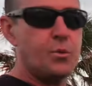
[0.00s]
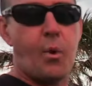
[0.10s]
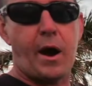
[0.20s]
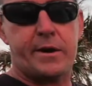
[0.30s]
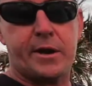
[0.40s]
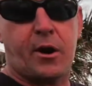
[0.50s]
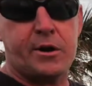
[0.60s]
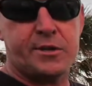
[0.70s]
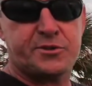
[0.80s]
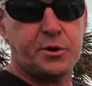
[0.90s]
new wiring
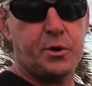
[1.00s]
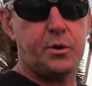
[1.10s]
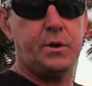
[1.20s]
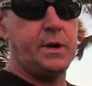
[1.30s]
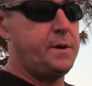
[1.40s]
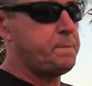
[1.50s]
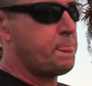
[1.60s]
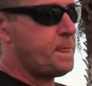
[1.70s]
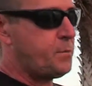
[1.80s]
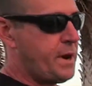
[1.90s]
harness, so
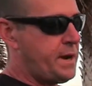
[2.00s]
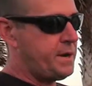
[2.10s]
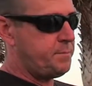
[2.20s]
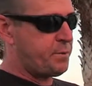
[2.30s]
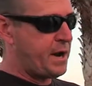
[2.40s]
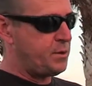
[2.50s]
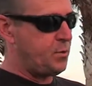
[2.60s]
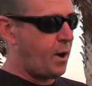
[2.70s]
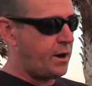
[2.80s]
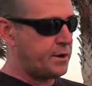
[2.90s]
ran a brand
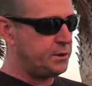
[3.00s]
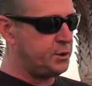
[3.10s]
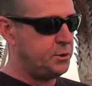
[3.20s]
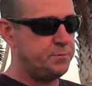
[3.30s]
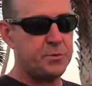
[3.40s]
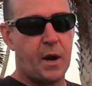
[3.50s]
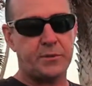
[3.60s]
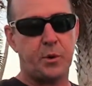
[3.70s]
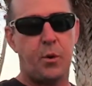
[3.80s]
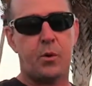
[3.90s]
new wiring loom
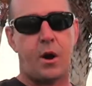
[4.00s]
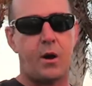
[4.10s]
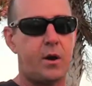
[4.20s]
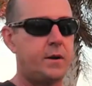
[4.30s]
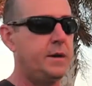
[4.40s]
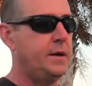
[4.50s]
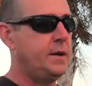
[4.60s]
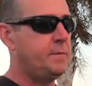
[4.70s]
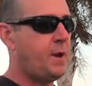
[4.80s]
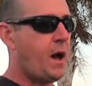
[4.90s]
throughout the whole car.
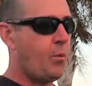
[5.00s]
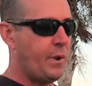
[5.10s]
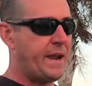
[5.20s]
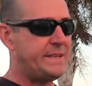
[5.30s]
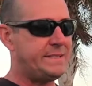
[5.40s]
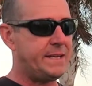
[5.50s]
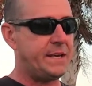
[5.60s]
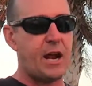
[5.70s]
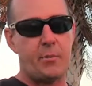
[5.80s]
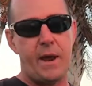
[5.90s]
When I did
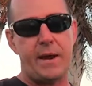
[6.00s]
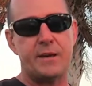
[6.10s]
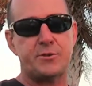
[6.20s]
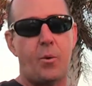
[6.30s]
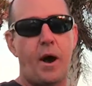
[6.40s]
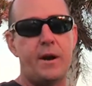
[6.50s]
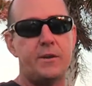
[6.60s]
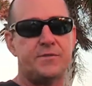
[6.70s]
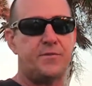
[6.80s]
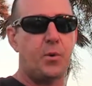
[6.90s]
it, I ran extra
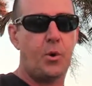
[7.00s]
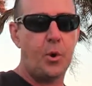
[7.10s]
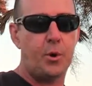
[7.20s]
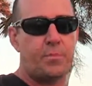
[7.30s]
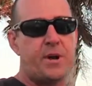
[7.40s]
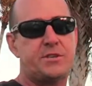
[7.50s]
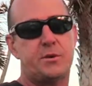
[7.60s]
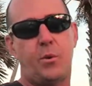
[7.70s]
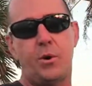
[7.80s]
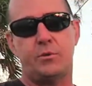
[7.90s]
wires for oil
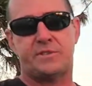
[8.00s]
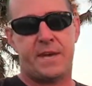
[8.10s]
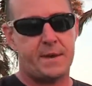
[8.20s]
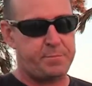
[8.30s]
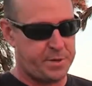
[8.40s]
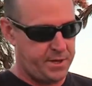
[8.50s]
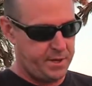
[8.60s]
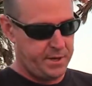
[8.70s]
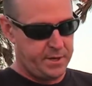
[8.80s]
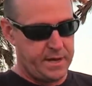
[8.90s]
pressure, oil temp,
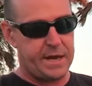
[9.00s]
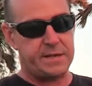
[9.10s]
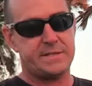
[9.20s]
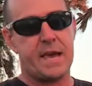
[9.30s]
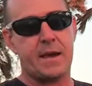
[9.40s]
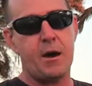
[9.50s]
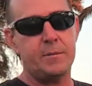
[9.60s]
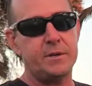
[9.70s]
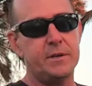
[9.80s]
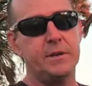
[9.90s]
and
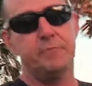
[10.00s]
tachometer.